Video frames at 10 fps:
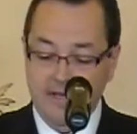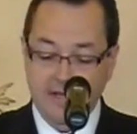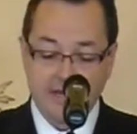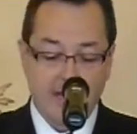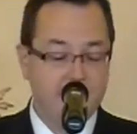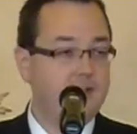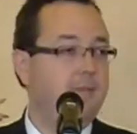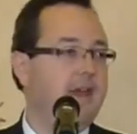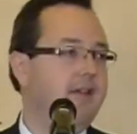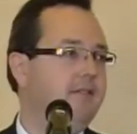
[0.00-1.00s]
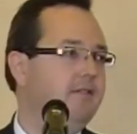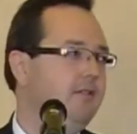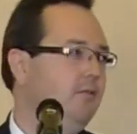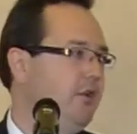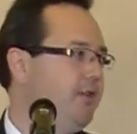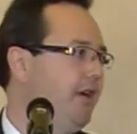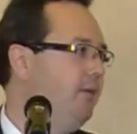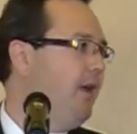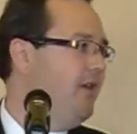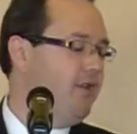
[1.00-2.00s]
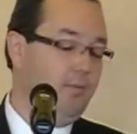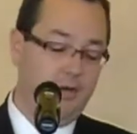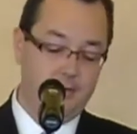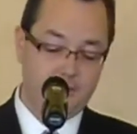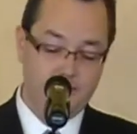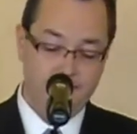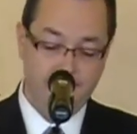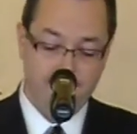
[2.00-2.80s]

and he asked the man what his occupation was.